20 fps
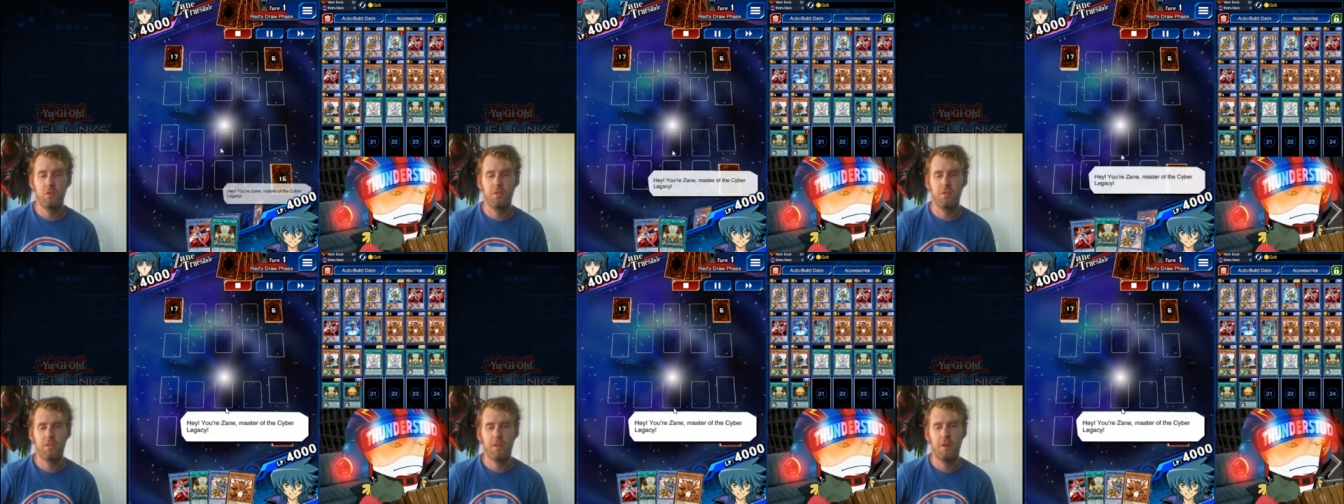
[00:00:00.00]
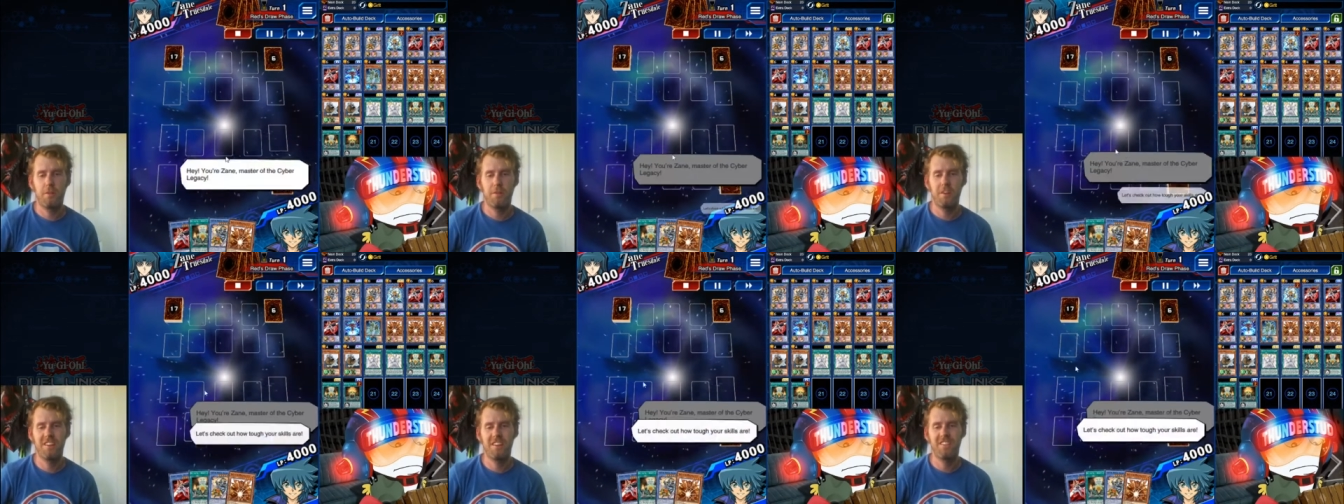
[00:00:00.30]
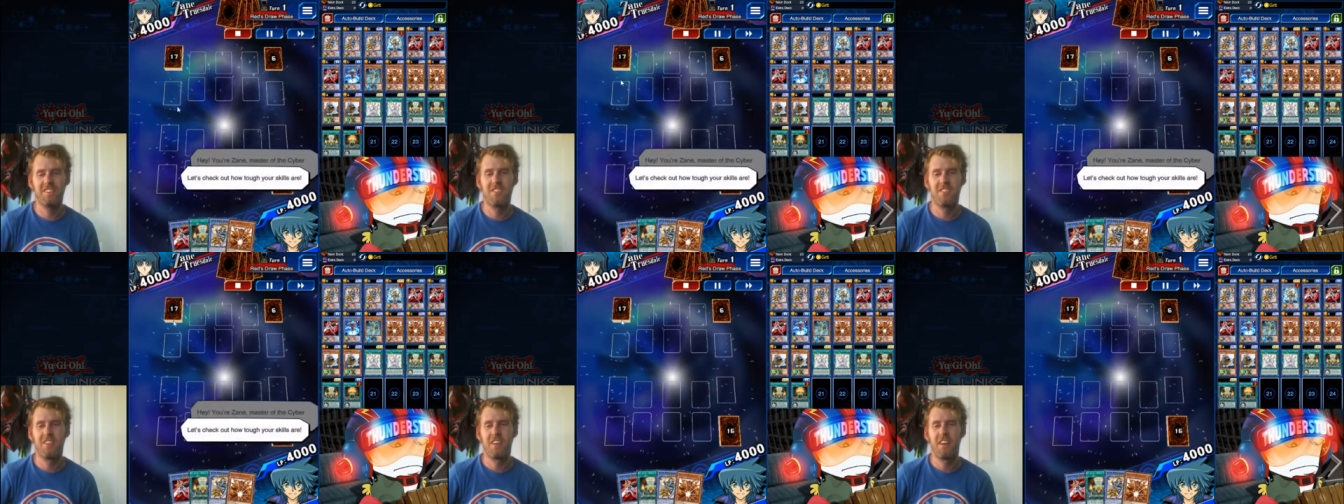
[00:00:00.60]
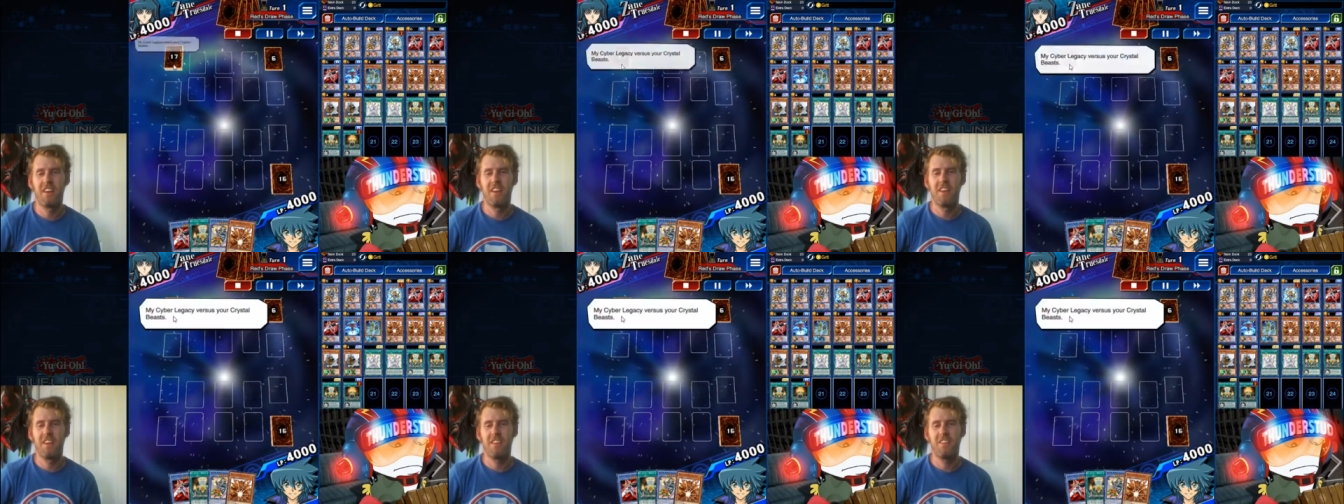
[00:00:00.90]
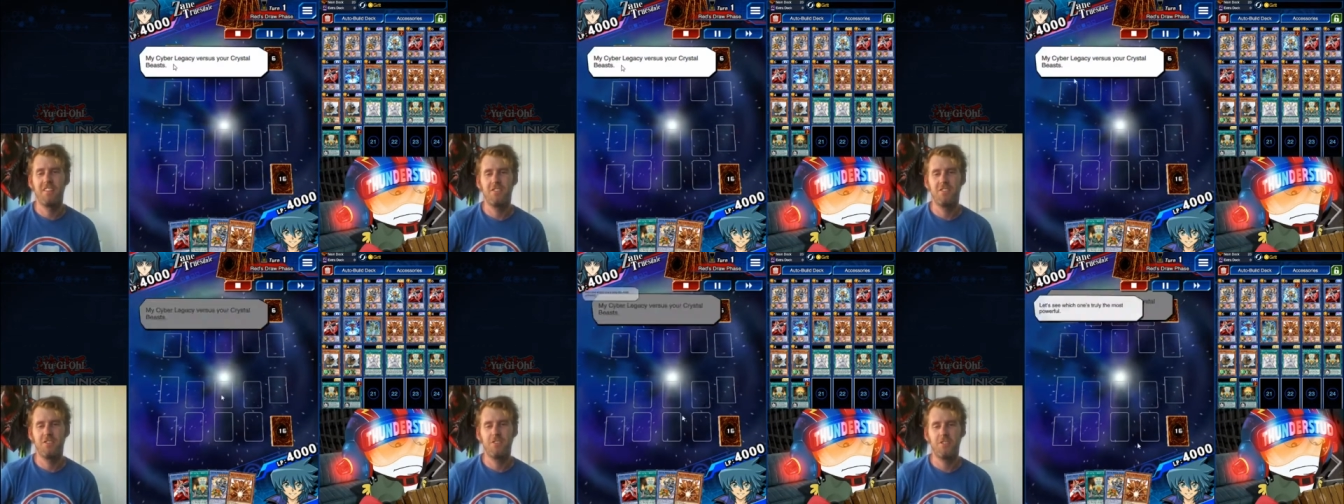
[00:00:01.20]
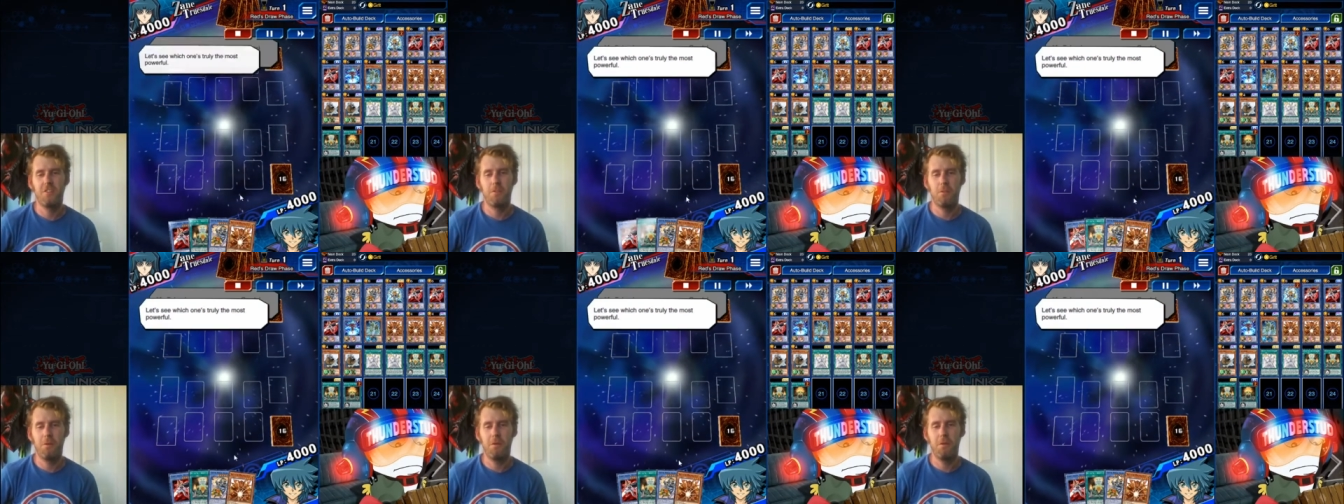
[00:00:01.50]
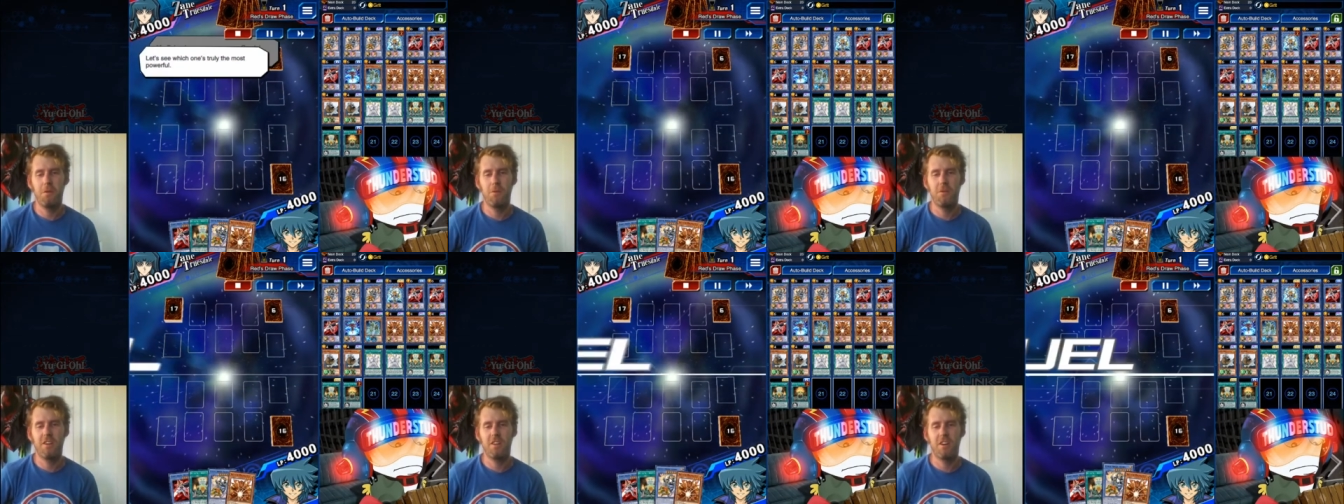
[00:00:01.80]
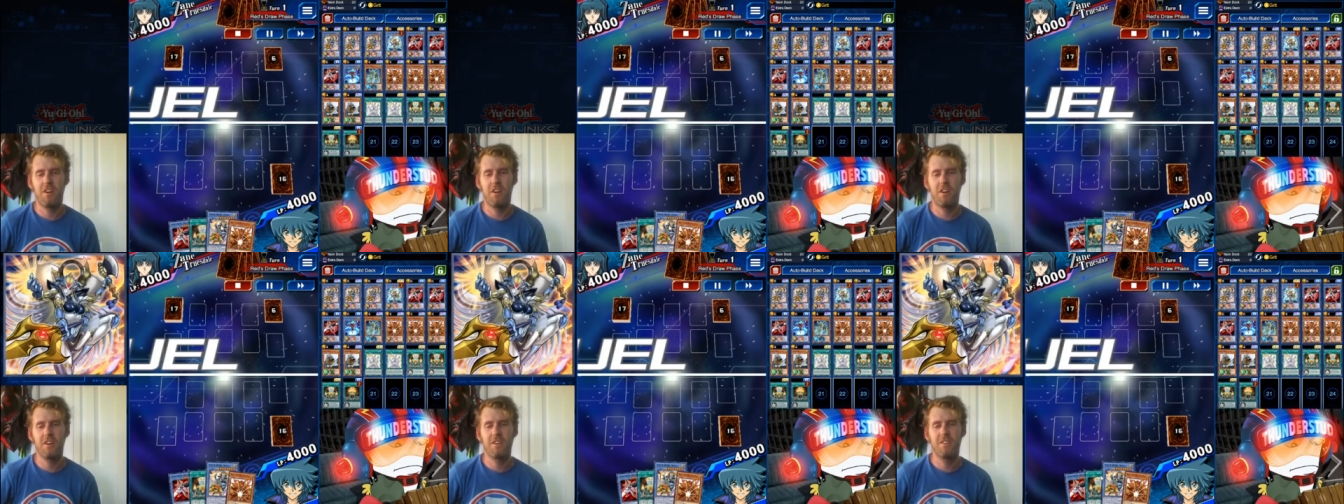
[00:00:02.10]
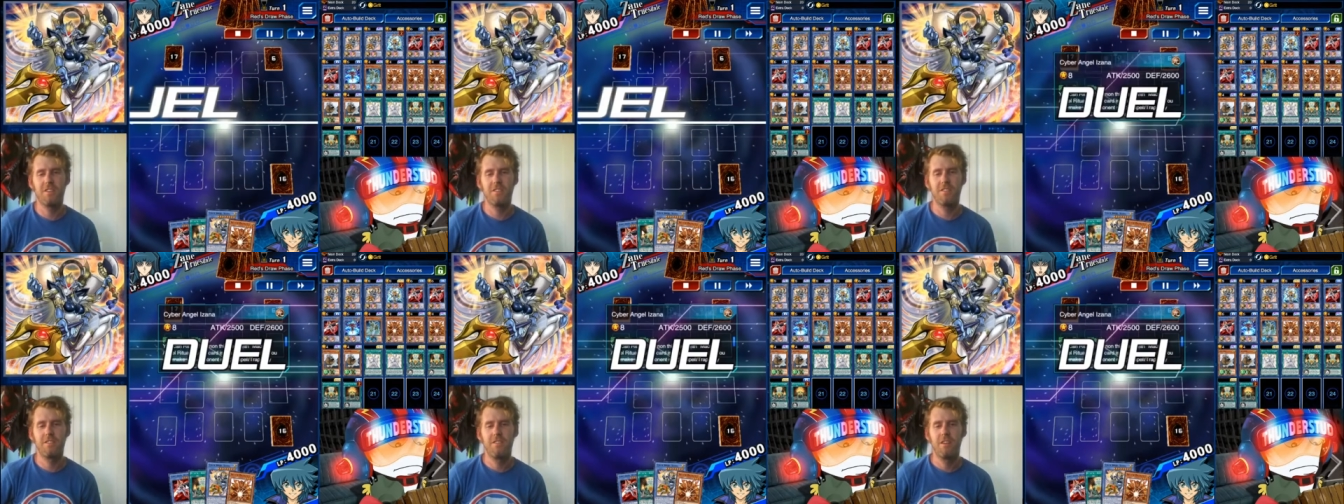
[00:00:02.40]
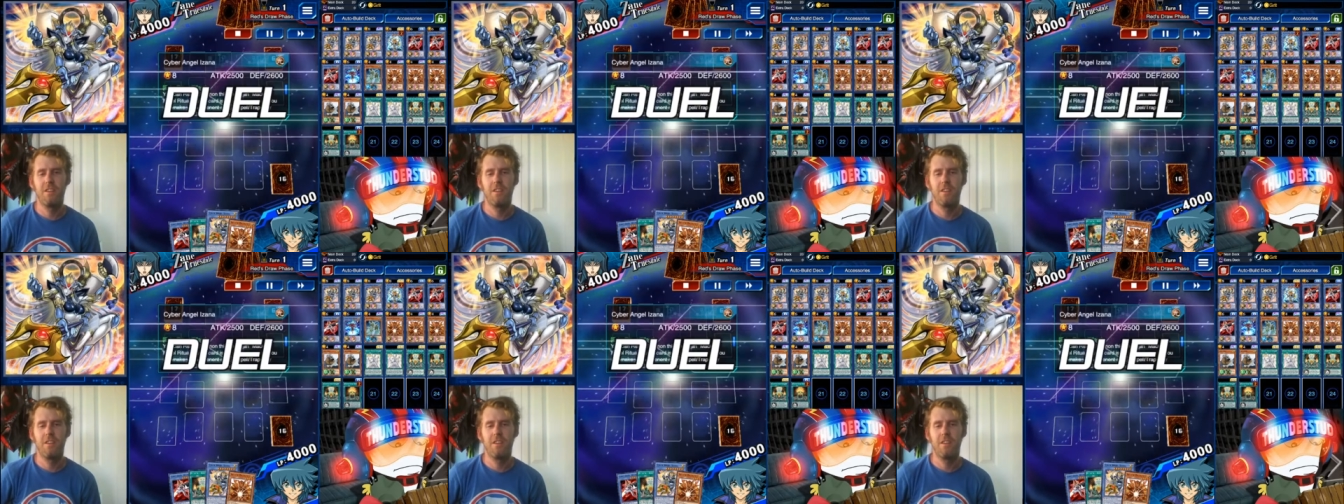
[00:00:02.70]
Cyber Angels. He's using 21 cards.